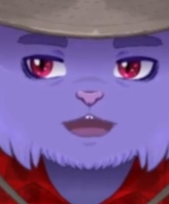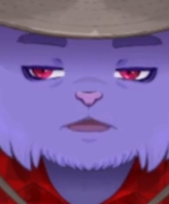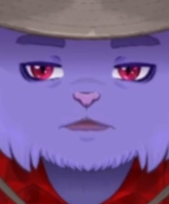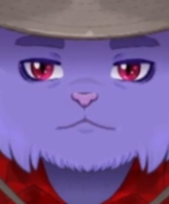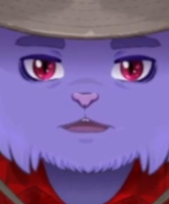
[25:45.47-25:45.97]
and
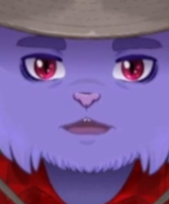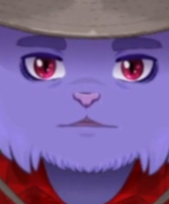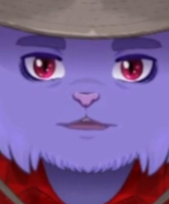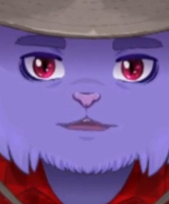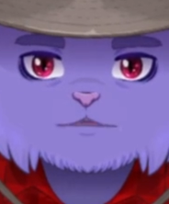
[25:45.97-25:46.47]
you
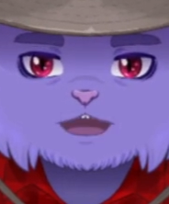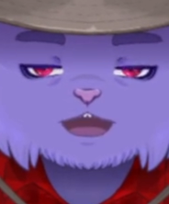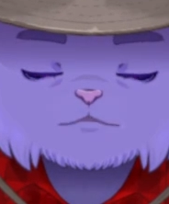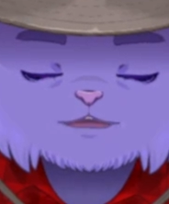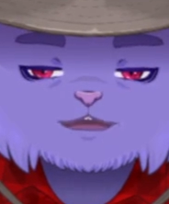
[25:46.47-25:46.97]
essentially
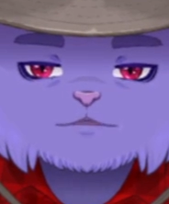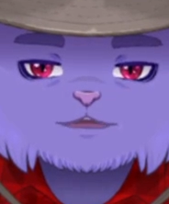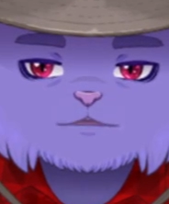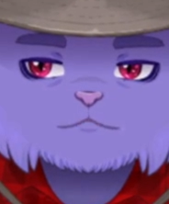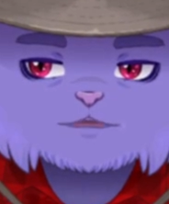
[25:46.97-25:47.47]
killed your own
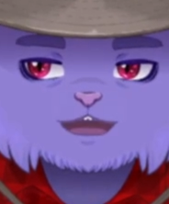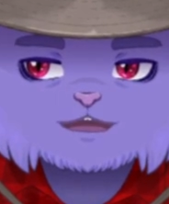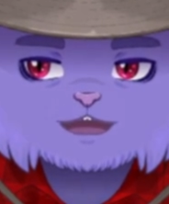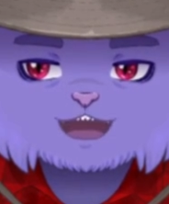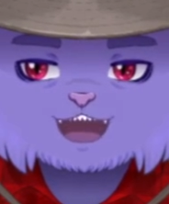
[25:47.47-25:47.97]
company.
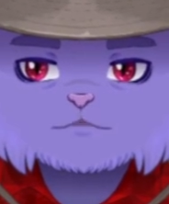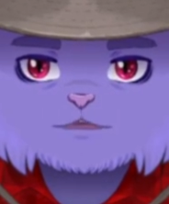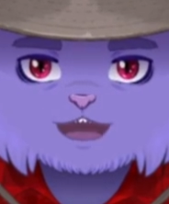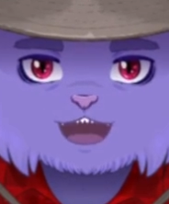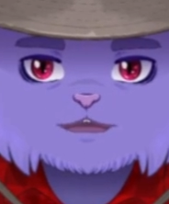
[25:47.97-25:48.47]
Go
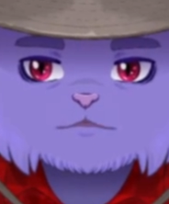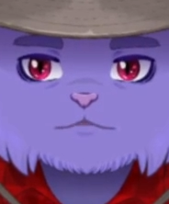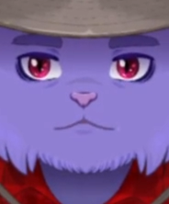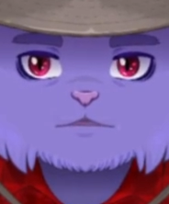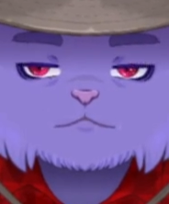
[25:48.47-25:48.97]
fuck yourself too,